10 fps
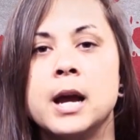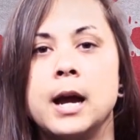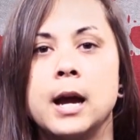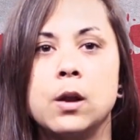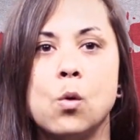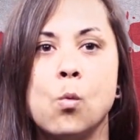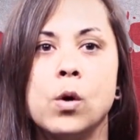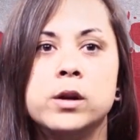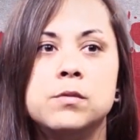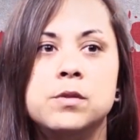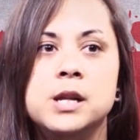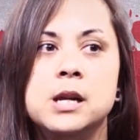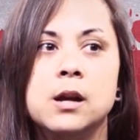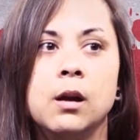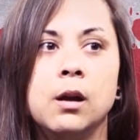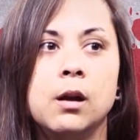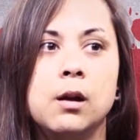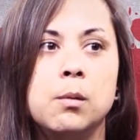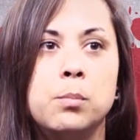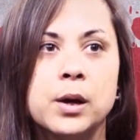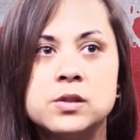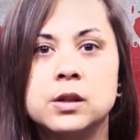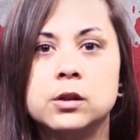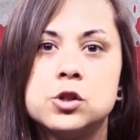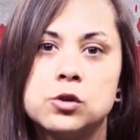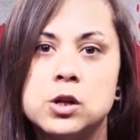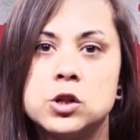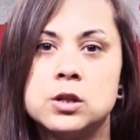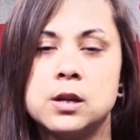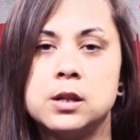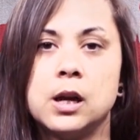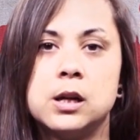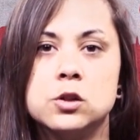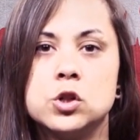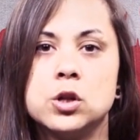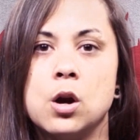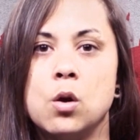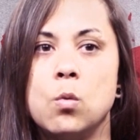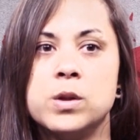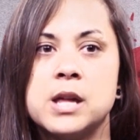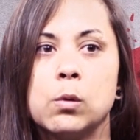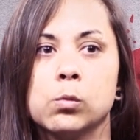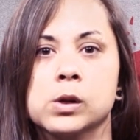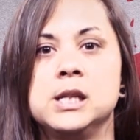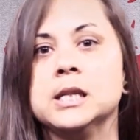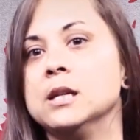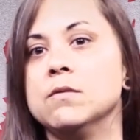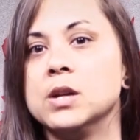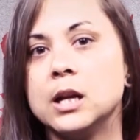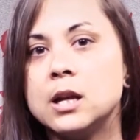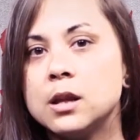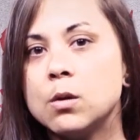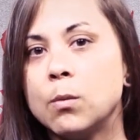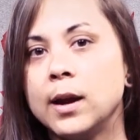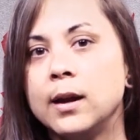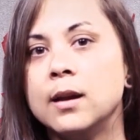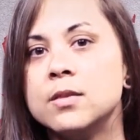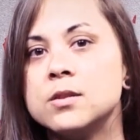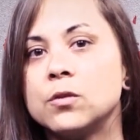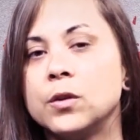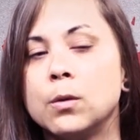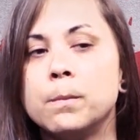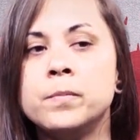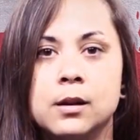And one of the best illustrations I think I can show without really giving anything away in this film,